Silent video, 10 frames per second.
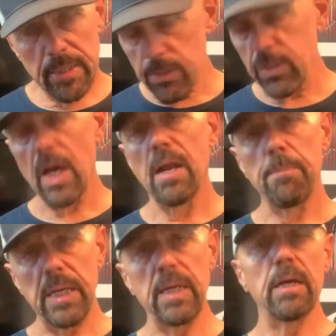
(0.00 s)
It's going to
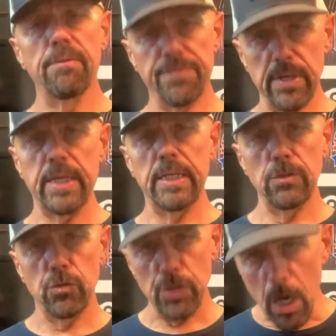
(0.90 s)
be a
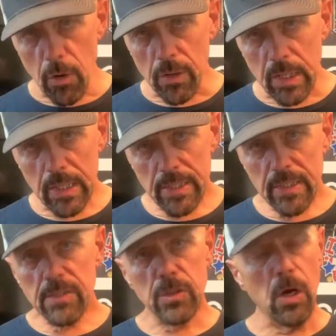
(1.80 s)
freaking joke.
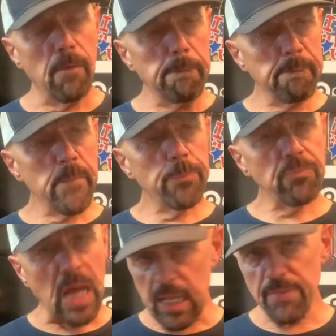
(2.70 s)
So
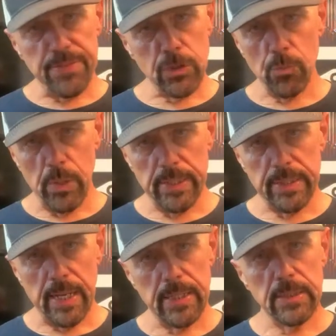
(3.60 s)
I like fishing
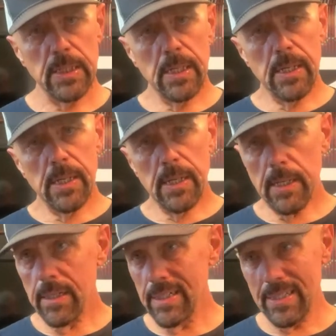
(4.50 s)
weekdays.
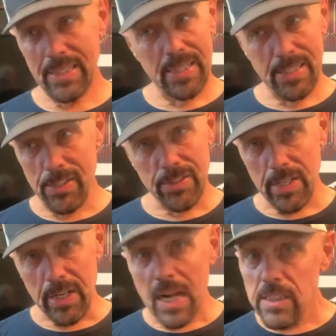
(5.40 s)

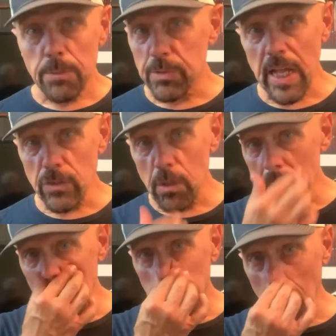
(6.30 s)
You get a substantial
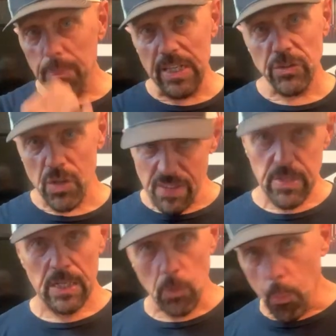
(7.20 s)
amount of boat pressure
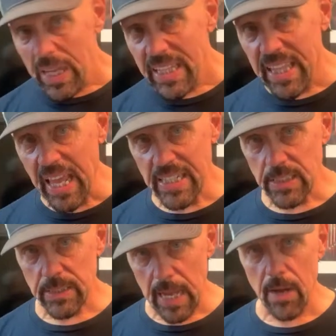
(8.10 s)
even on the
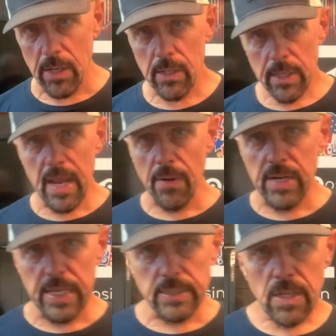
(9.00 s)
weekdays
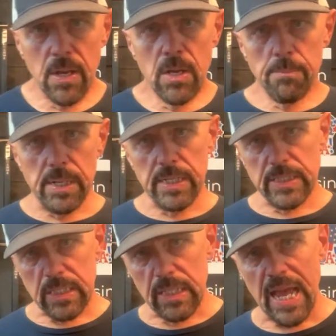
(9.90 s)
nowadays, but
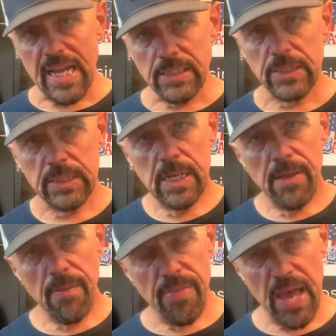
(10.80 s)
it's less
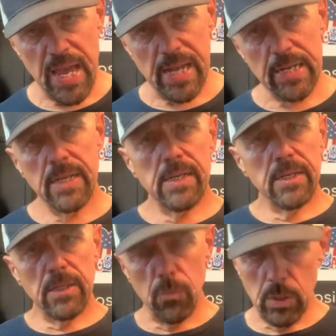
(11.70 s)
than
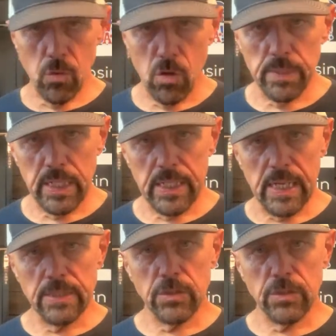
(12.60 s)
you would normally get.